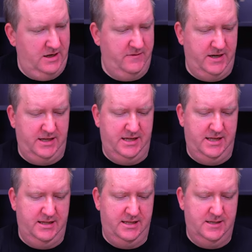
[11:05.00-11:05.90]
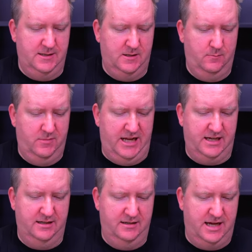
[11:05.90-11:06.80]
if I can get these little
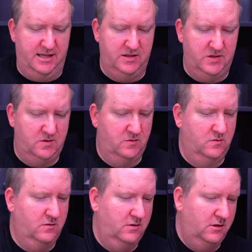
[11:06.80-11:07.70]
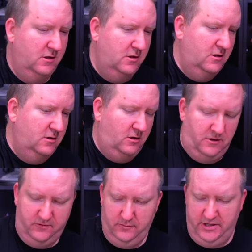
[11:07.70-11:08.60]
black dots
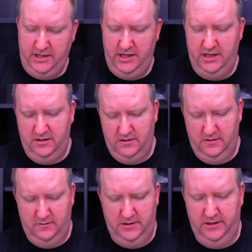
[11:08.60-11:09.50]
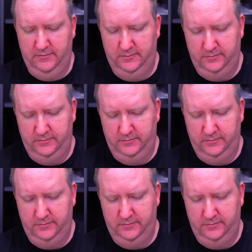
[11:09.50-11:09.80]
off of my hand. All right.